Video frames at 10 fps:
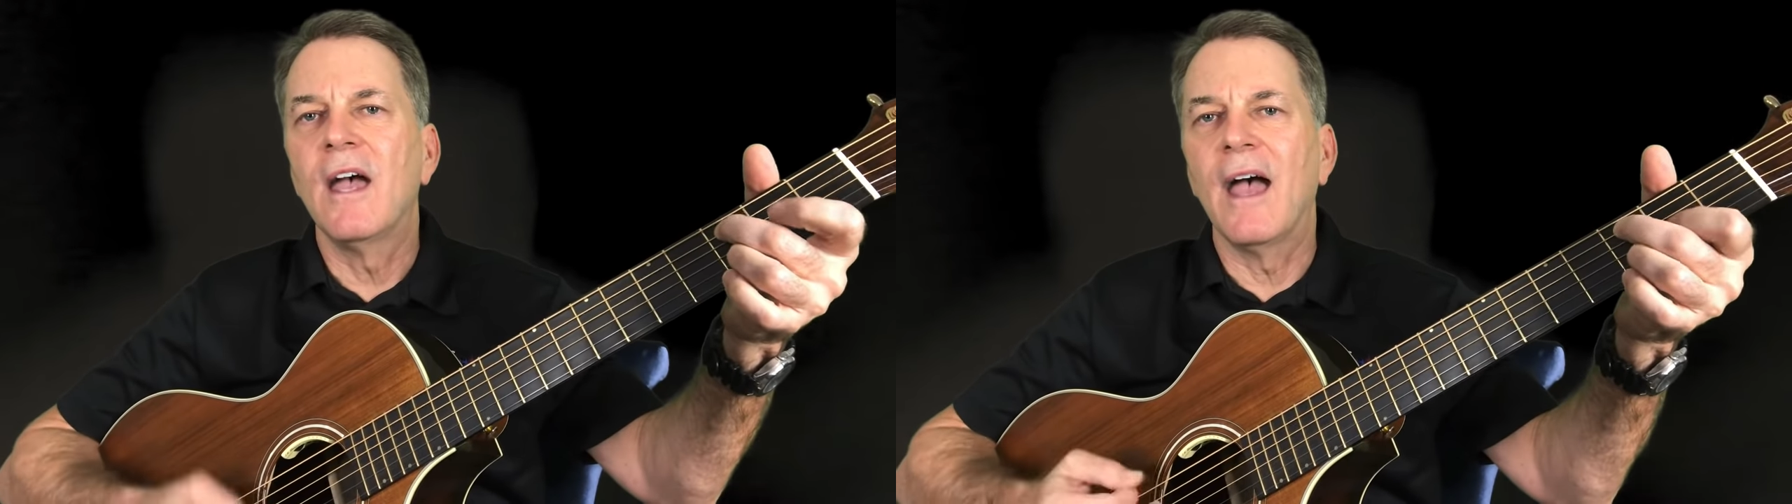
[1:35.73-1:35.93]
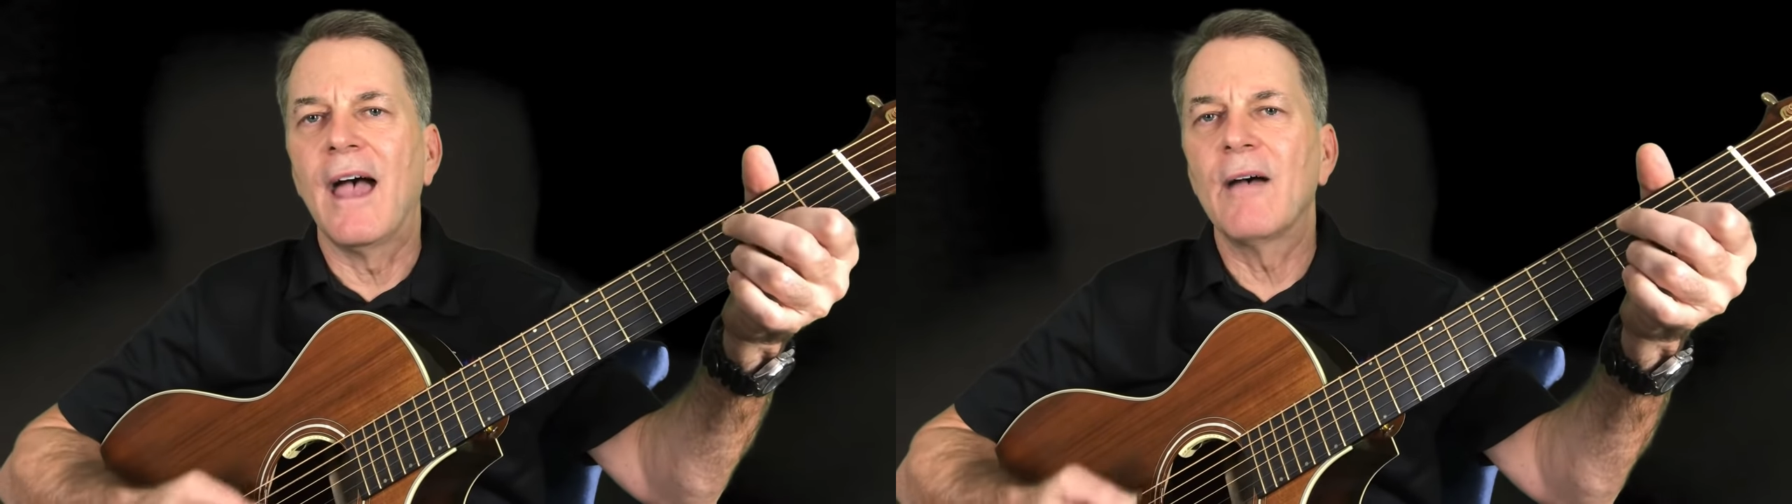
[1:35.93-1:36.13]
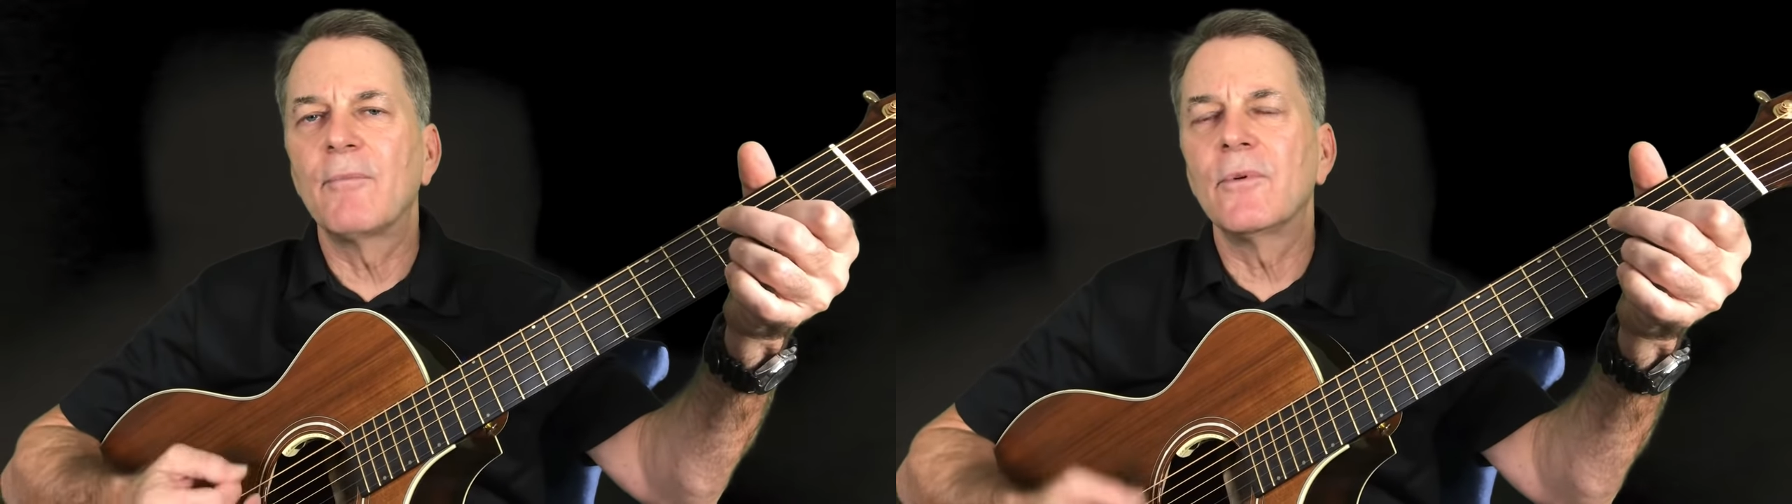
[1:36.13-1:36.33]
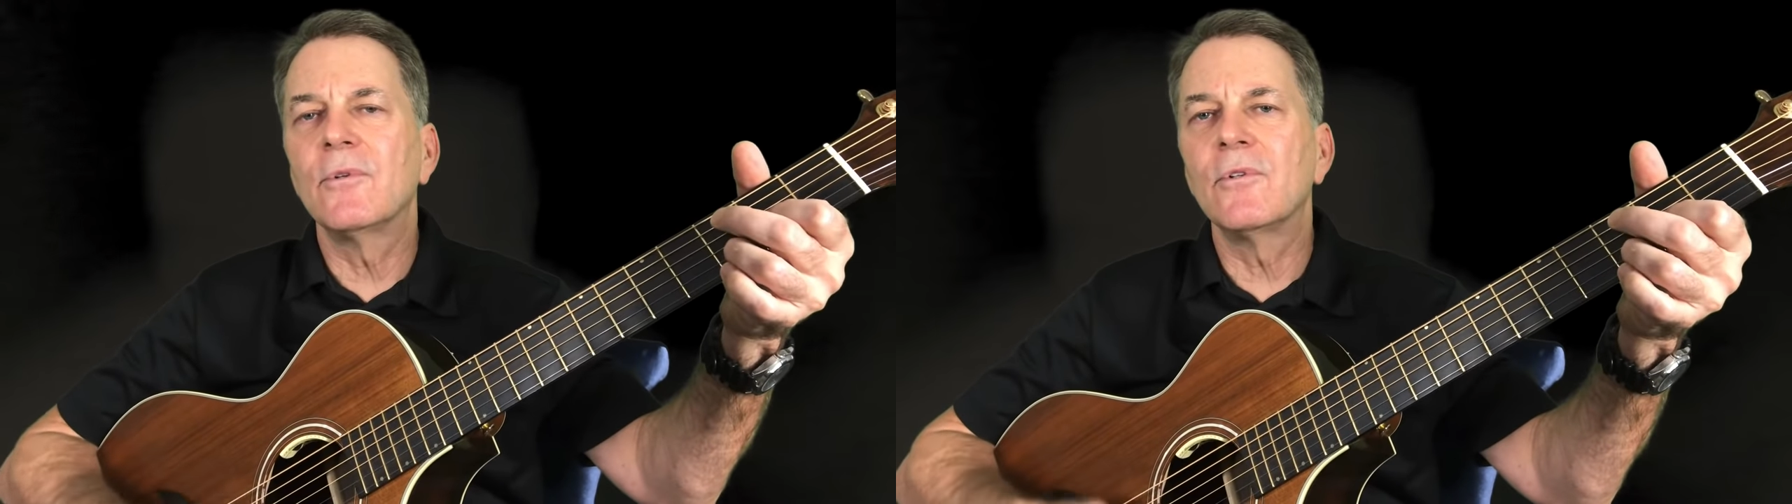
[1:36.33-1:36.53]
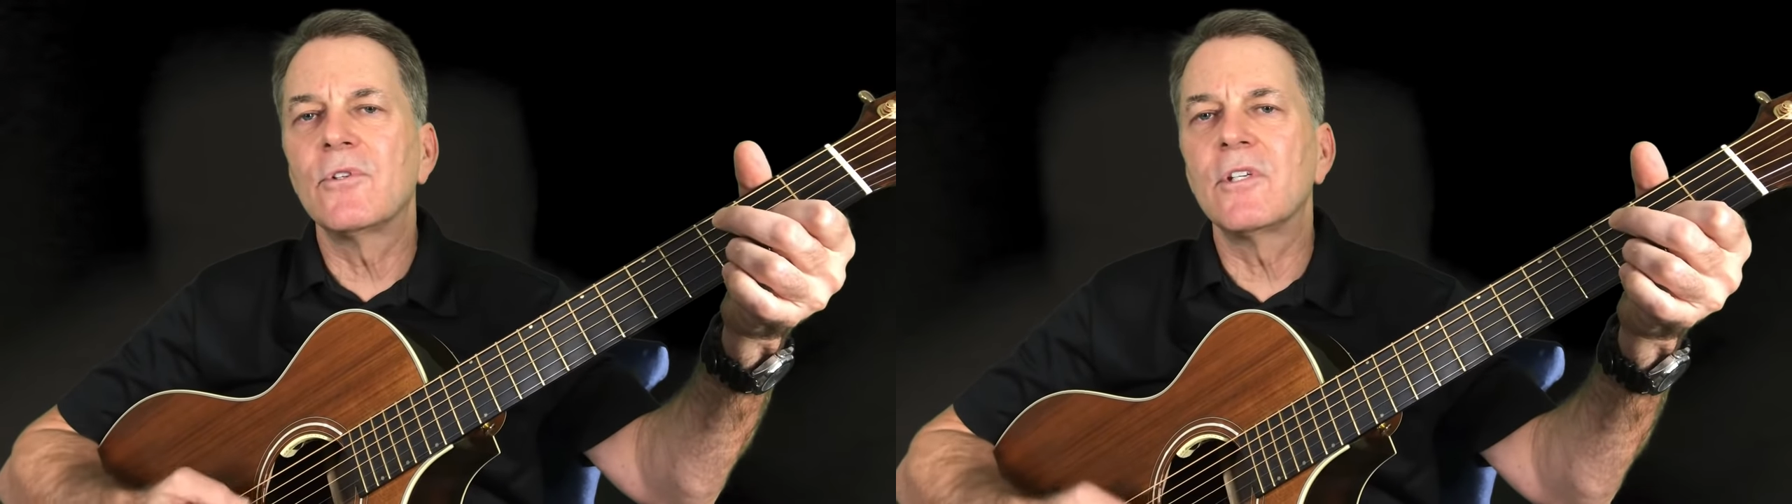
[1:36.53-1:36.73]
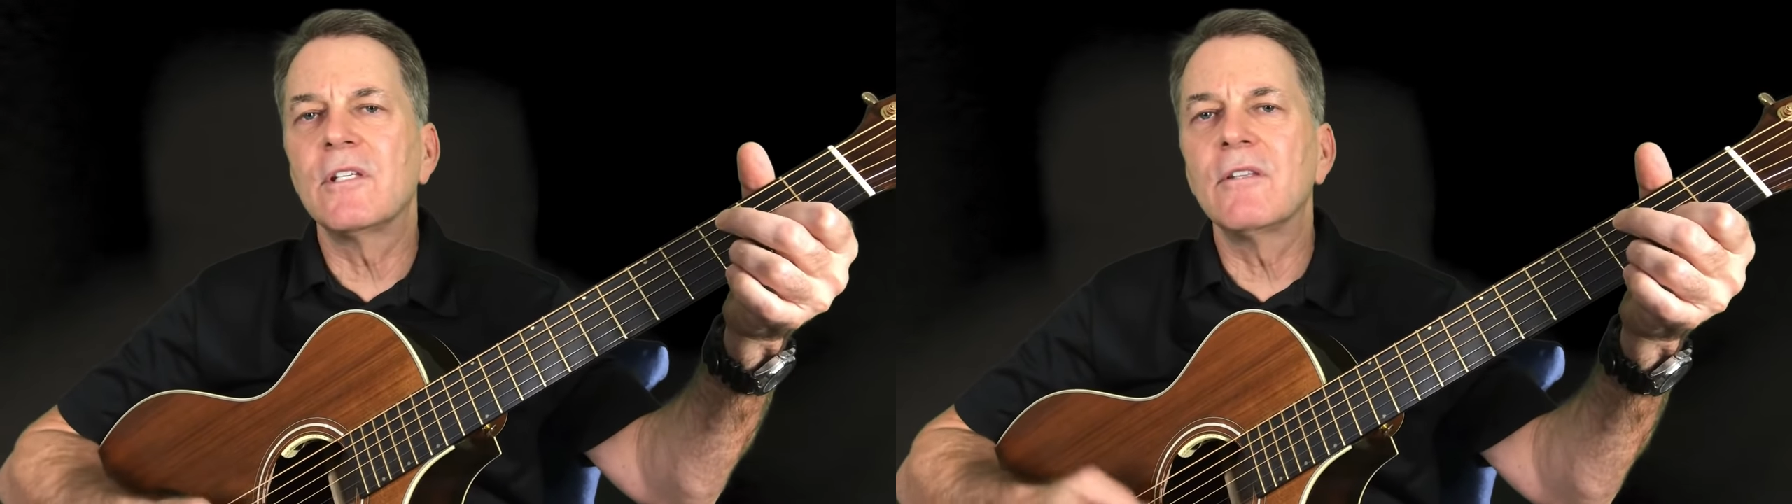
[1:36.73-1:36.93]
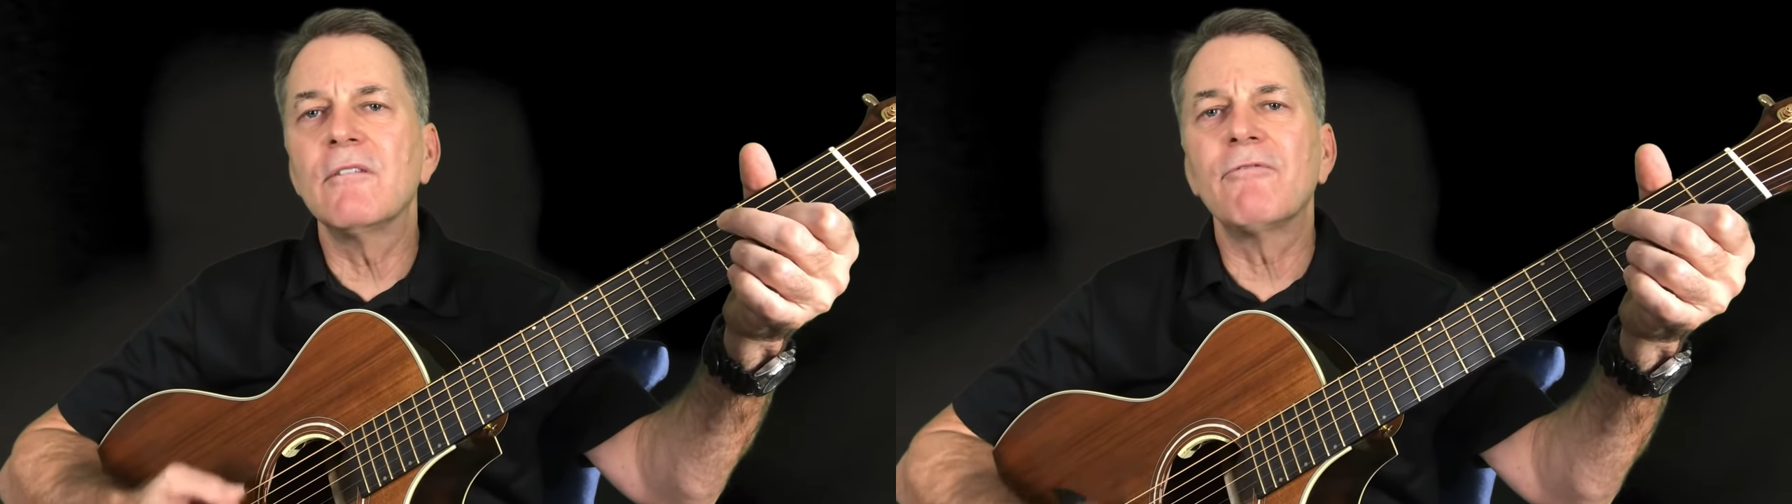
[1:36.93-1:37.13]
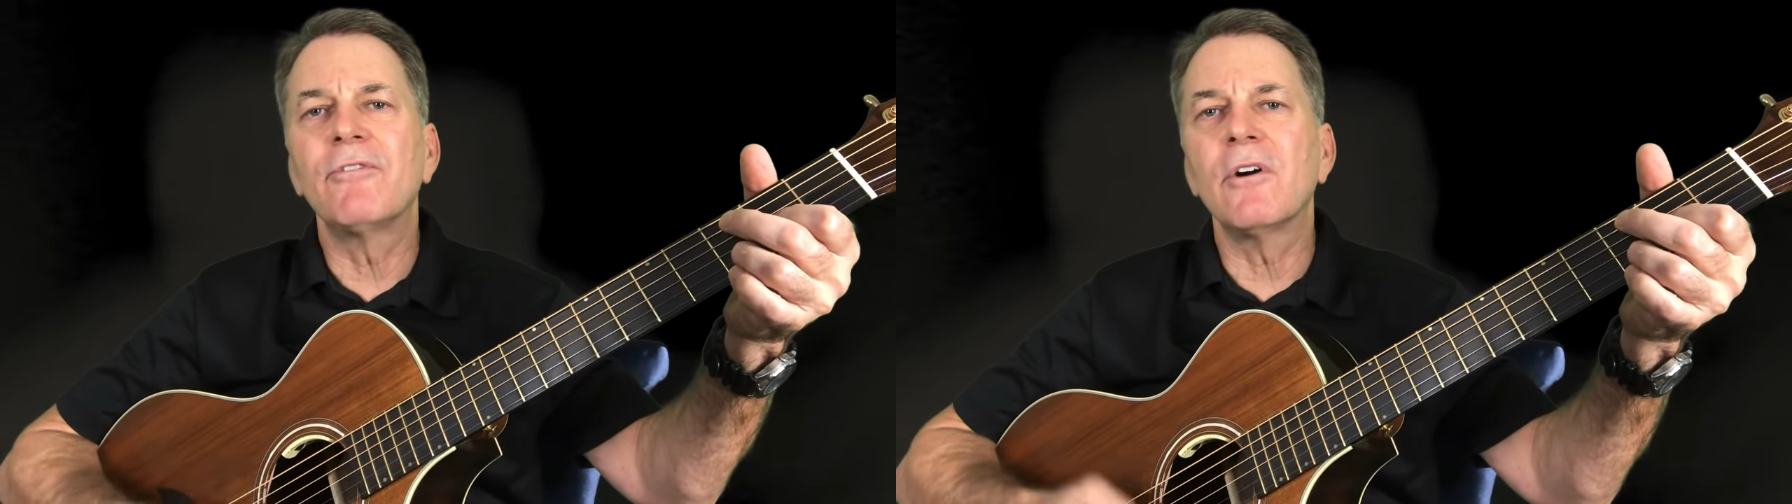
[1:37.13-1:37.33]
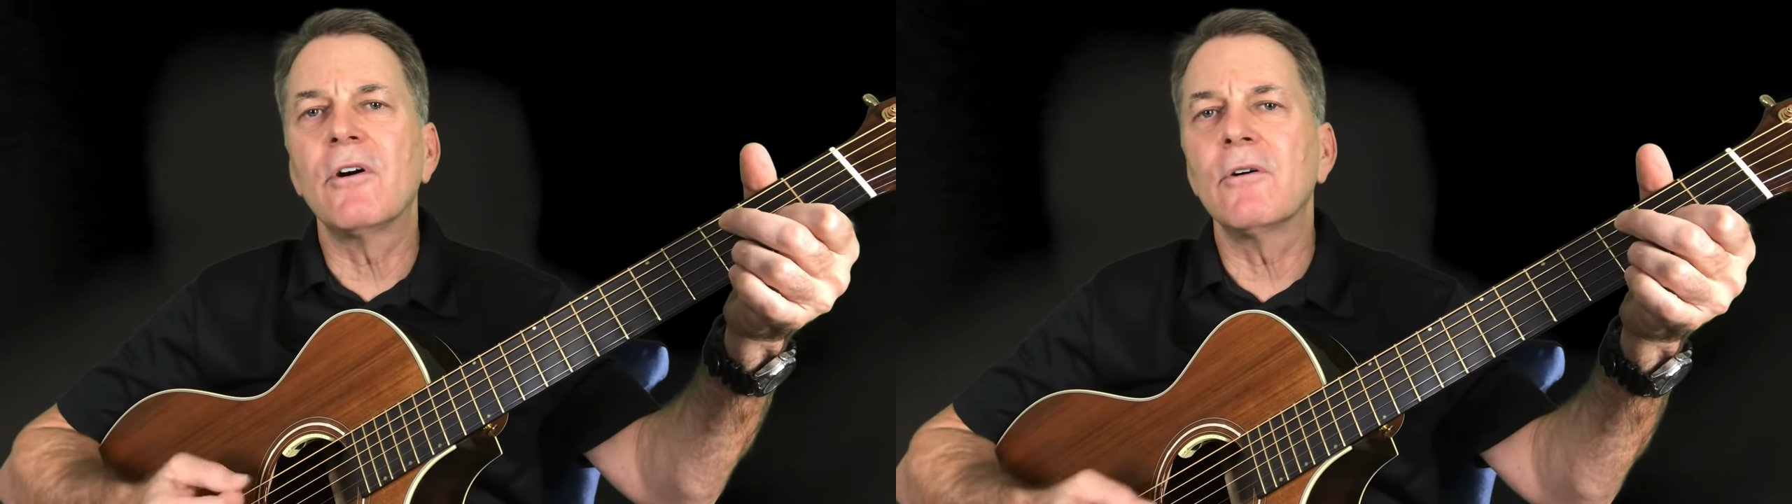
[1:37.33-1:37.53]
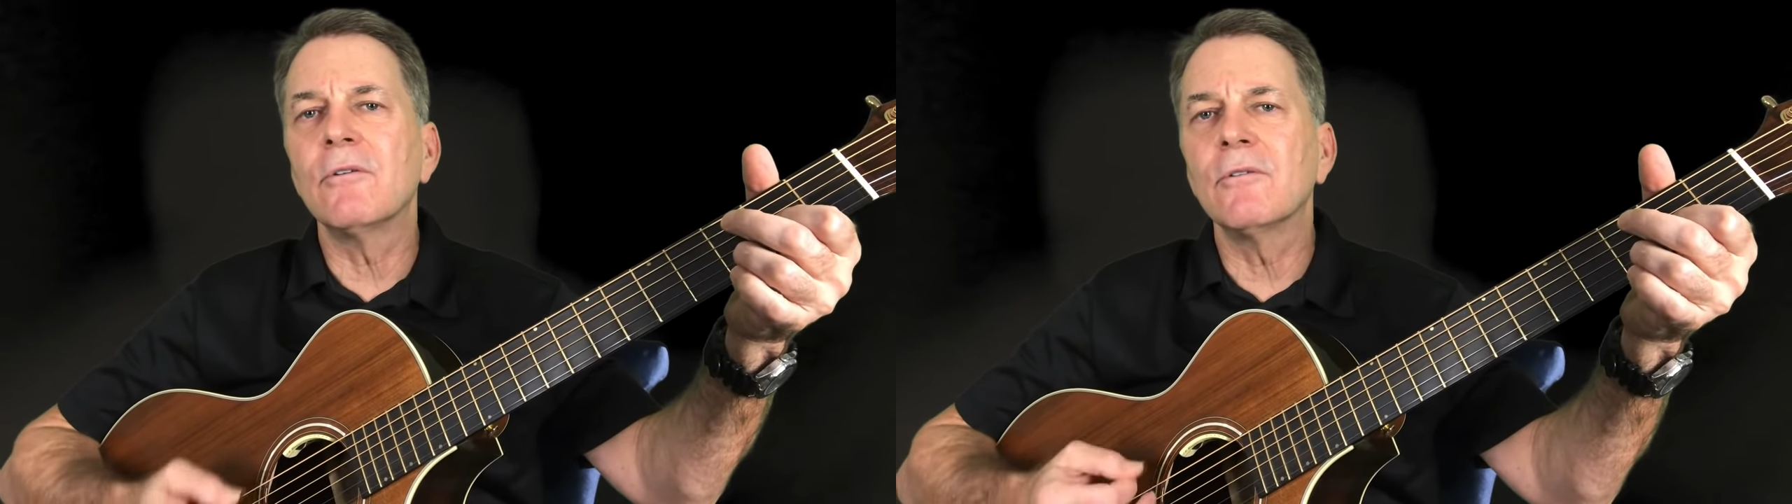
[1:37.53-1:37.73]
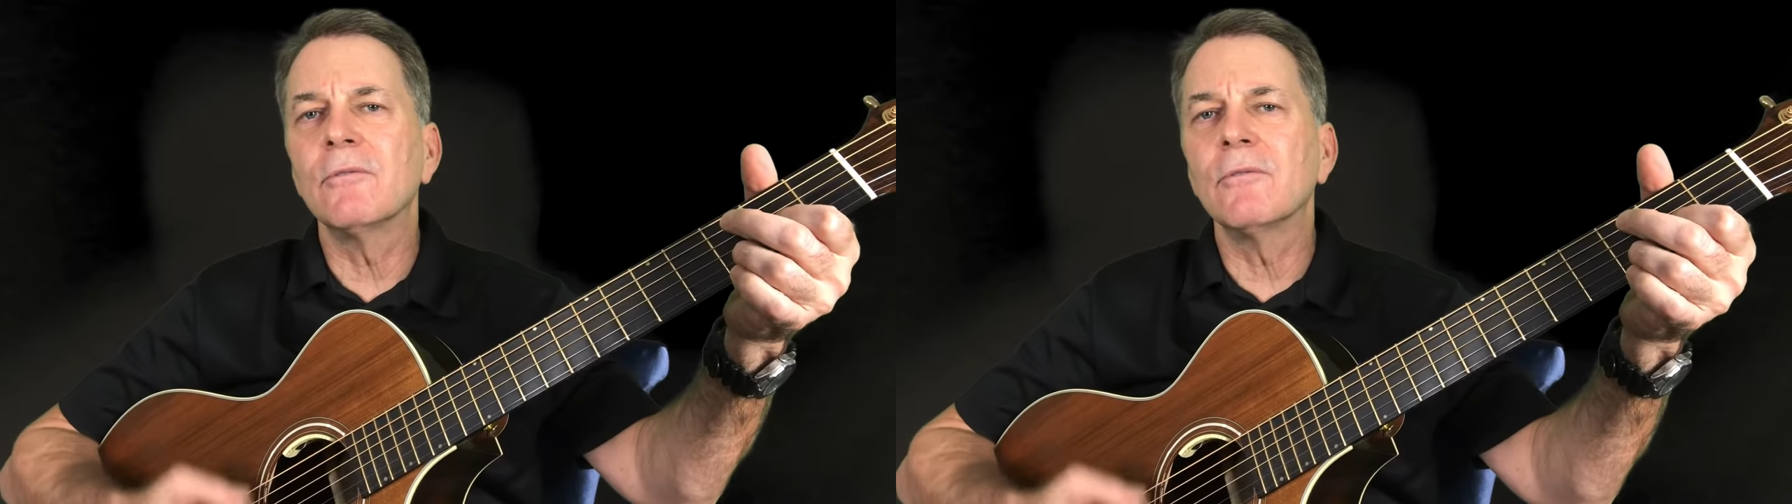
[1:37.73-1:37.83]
apples in the fall.